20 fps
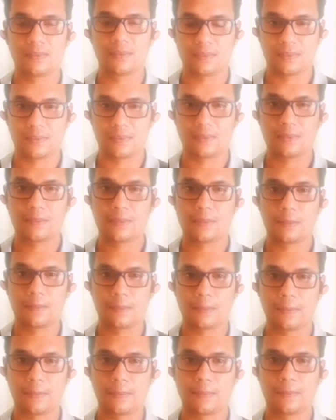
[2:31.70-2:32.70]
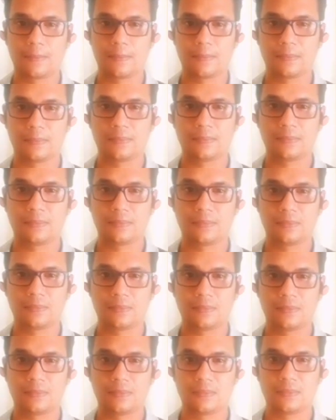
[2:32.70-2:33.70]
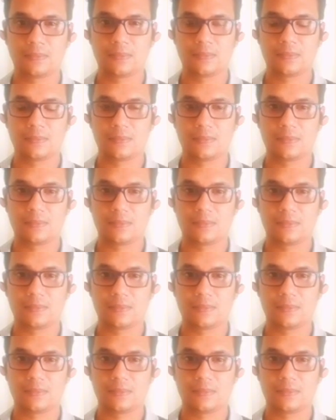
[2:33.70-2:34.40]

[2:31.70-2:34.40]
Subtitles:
The person shown says nothing.